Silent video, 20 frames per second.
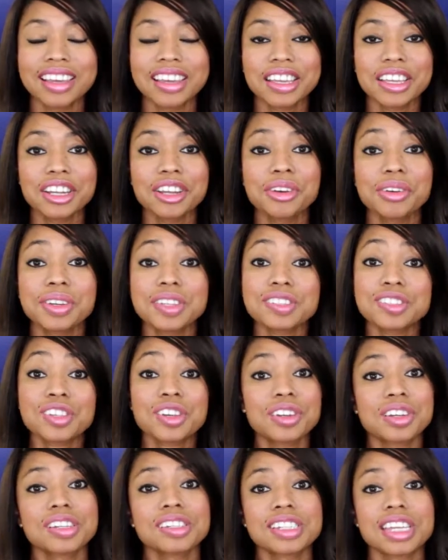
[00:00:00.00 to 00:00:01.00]
you know, is
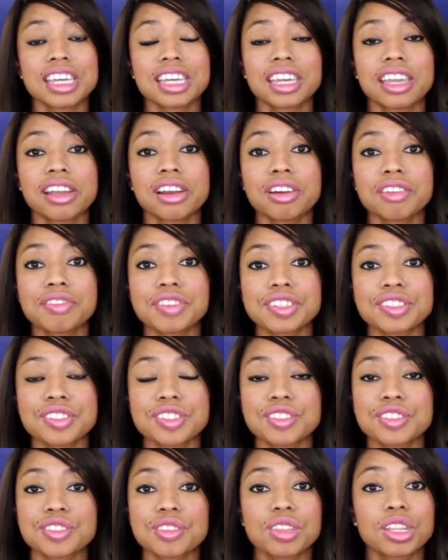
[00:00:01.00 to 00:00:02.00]
going to take care of us.
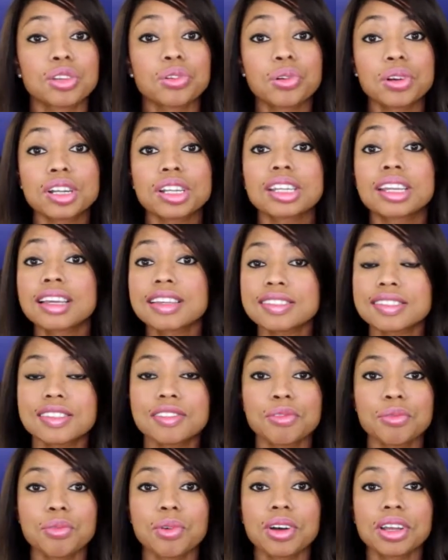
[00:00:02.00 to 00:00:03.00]
And so the Lord
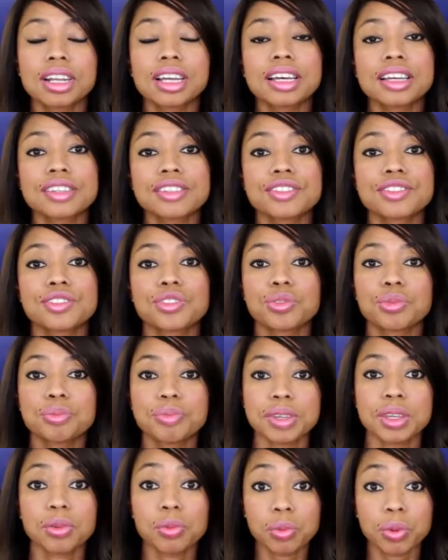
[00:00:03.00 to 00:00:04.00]
doesn't want us to
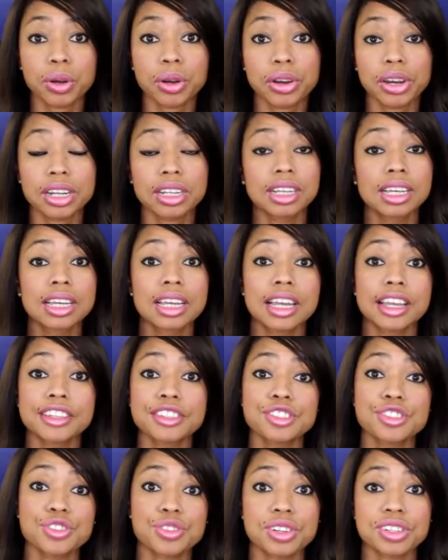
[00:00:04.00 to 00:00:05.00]
be worried and
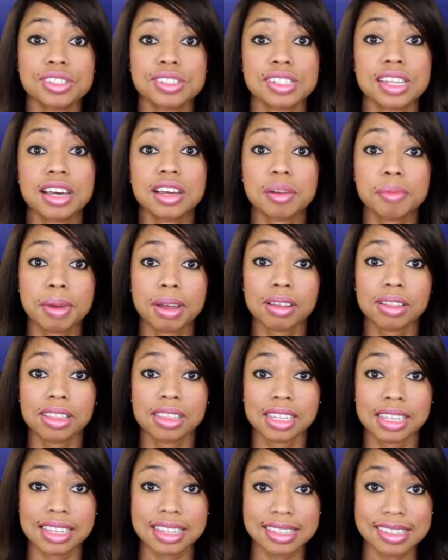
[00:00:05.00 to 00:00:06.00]
stressed out about
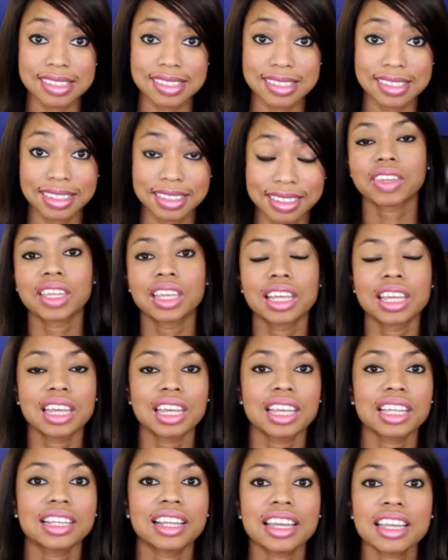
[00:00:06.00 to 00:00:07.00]
things.
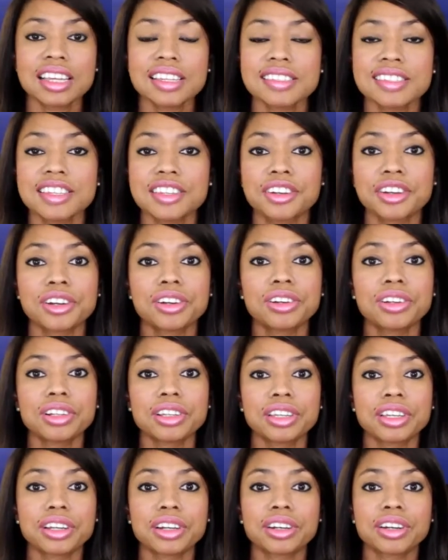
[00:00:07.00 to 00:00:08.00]
And like I said
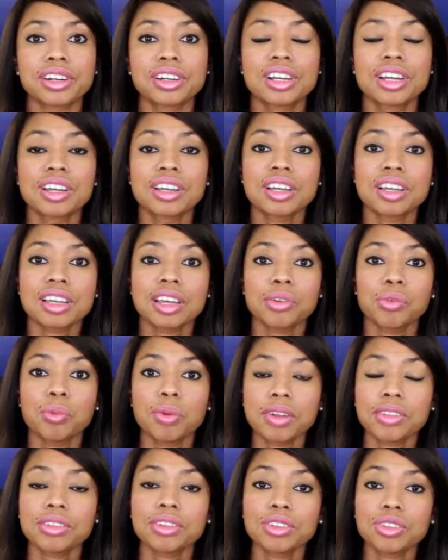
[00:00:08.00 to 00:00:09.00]
earlier,
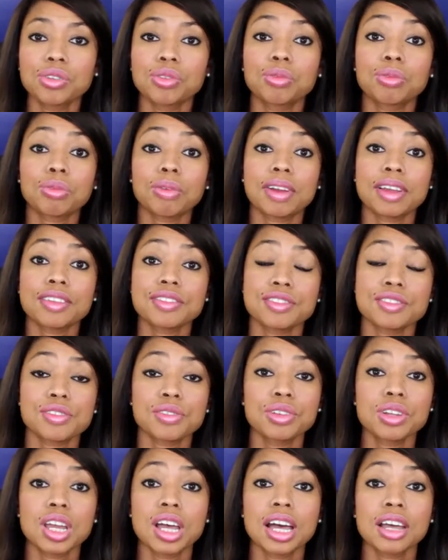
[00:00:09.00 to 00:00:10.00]
whether you rest
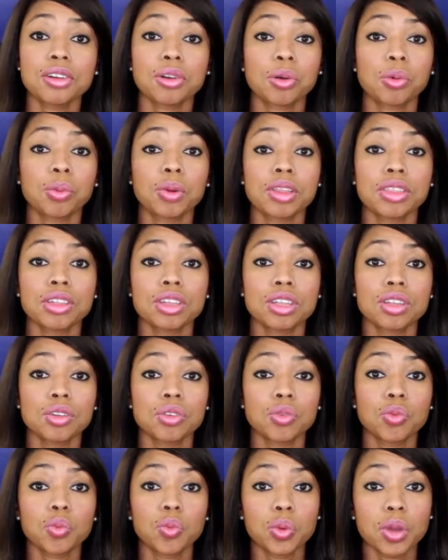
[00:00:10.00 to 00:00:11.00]
or not, or whether
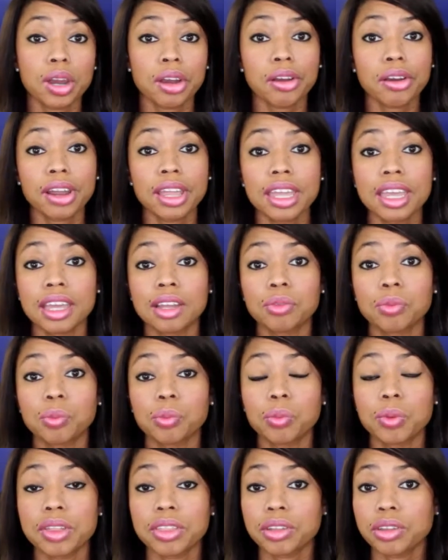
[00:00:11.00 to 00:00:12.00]
you worry
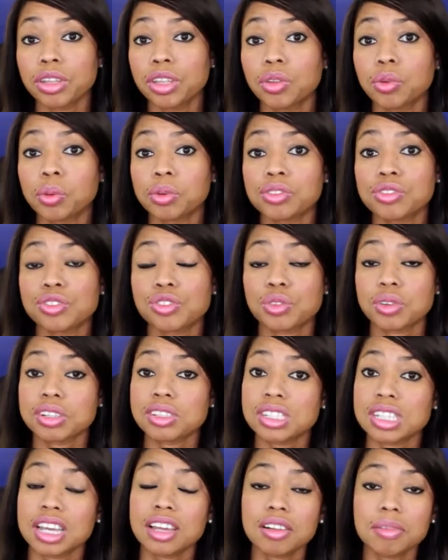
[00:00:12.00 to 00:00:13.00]
and whether you are
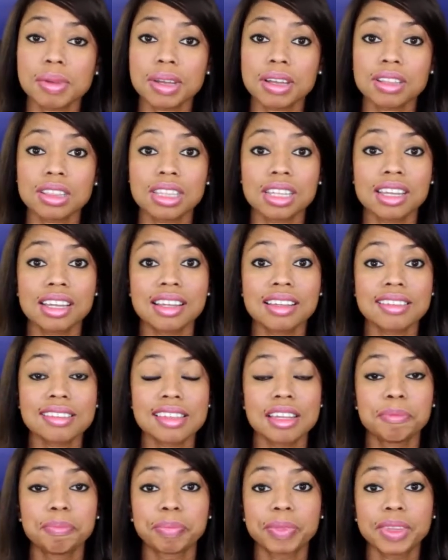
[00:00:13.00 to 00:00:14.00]
stressed out about things,
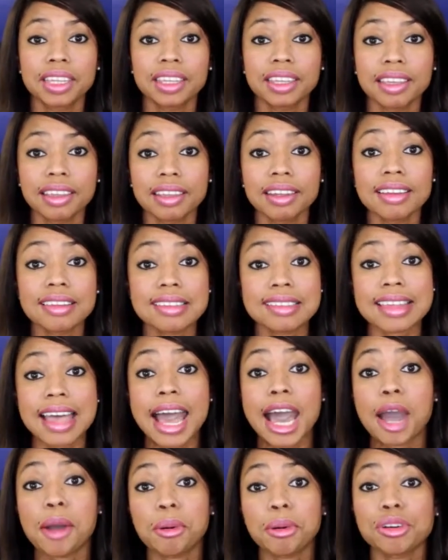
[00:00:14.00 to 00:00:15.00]
it is
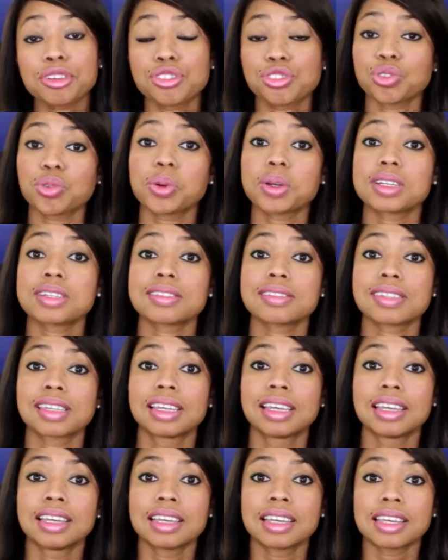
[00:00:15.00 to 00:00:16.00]
our choice.
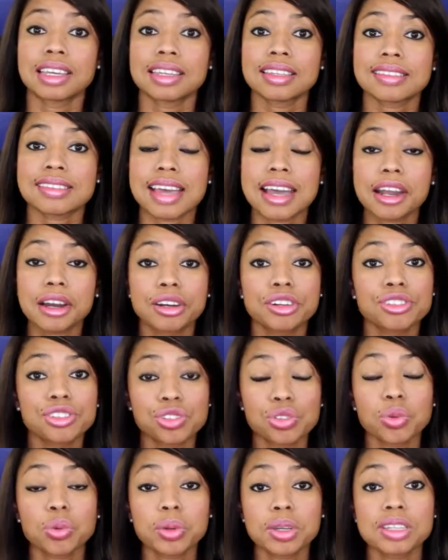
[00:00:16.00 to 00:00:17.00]
It's our
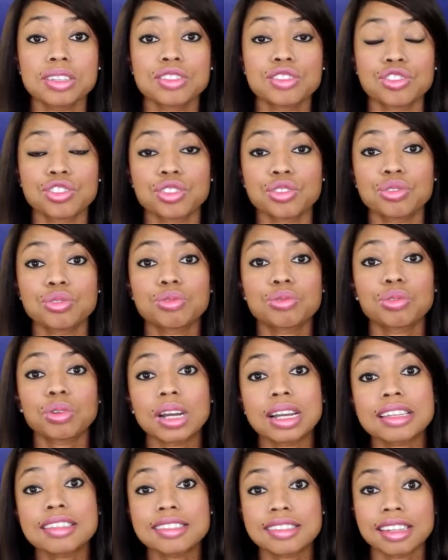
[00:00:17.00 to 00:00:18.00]
choice to
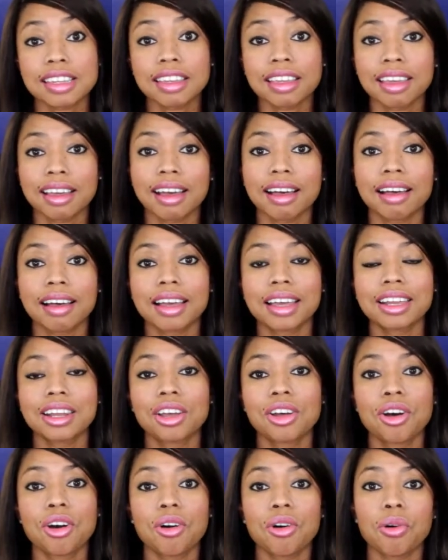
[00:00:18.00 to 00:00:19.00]
rest in God
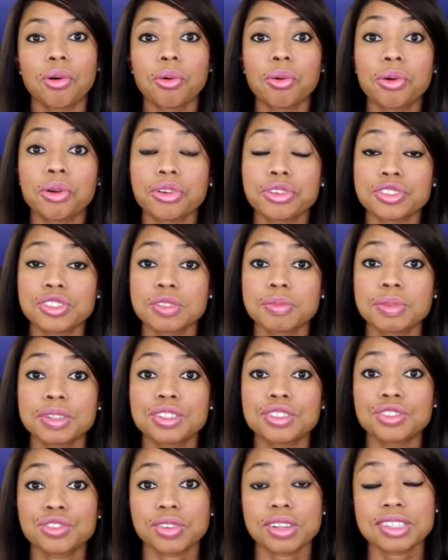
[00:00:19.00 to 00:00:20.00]
or to be
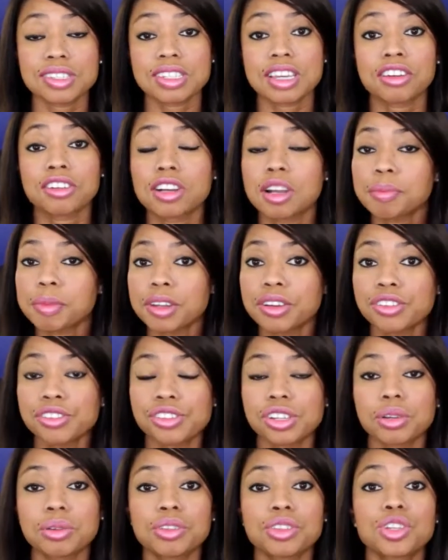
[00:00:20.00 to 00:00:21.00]
stressed out. And I'm going to
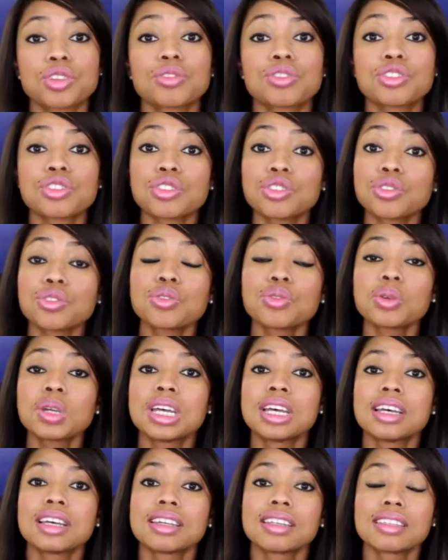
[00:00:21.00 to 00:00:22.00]
share with you two
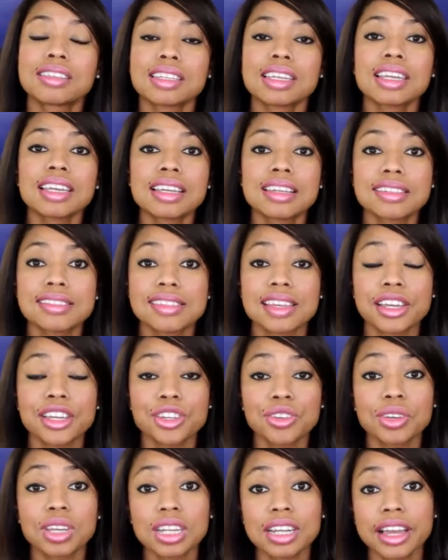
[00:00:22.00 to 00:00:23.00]
things that
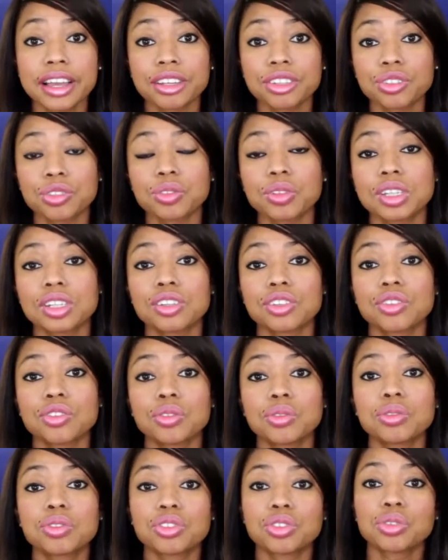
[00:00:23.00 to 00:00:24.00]
you can actually
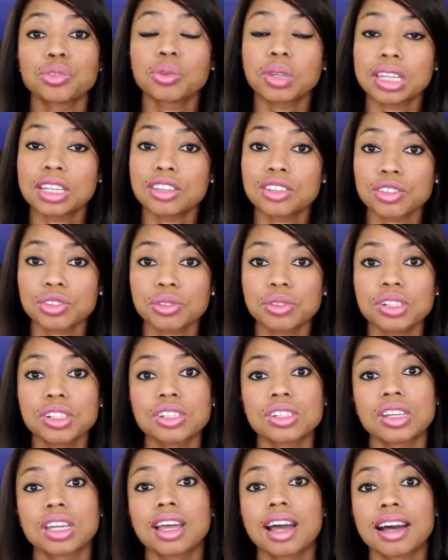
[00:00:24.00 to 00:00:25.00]
do to enter
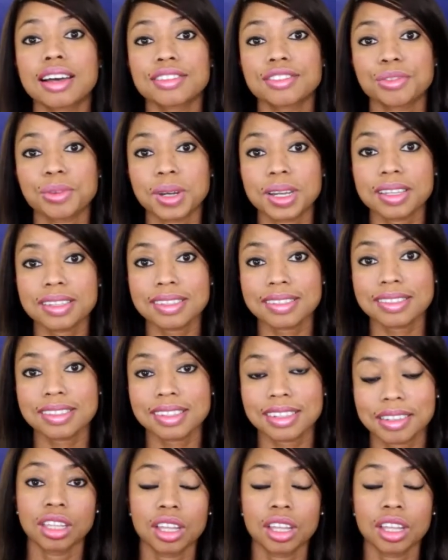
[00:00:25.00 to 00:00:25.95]
into God's rest.